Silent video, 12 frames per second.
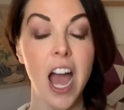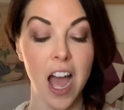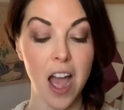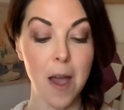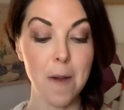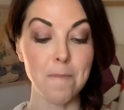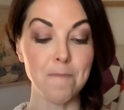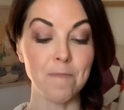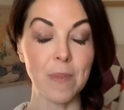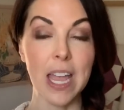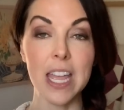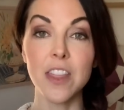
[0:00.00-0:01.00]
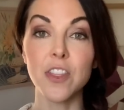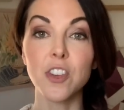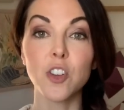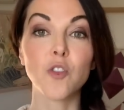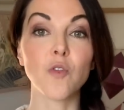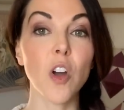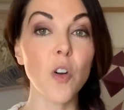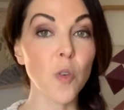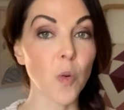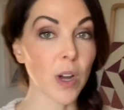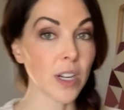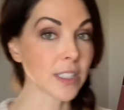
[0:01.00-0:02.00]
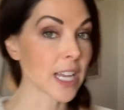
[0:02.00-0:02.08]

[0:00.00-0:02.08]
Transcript: And the Grow Quilt,